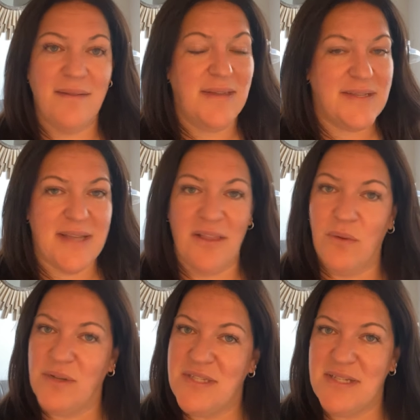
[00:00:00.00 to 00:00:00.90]
The seller
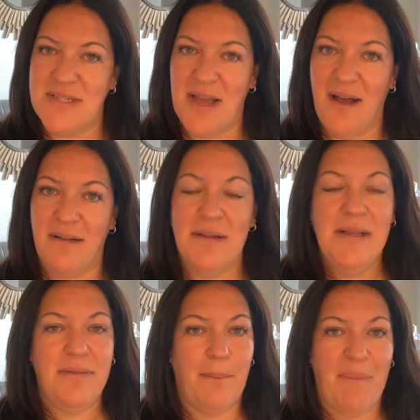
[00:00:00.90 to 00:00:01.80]
wants to sell,
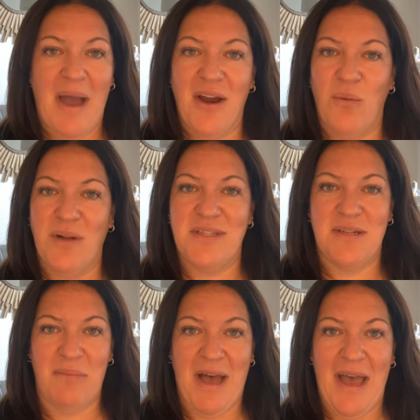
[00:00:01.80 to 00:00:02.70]
the buyer wants to
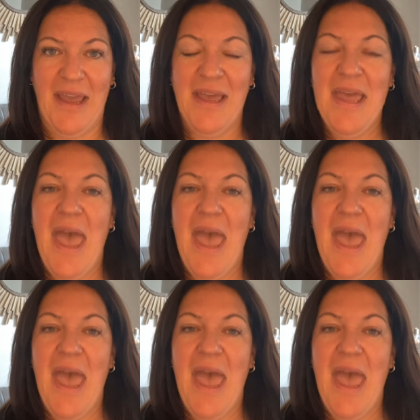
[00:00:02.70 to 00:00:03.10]
buy,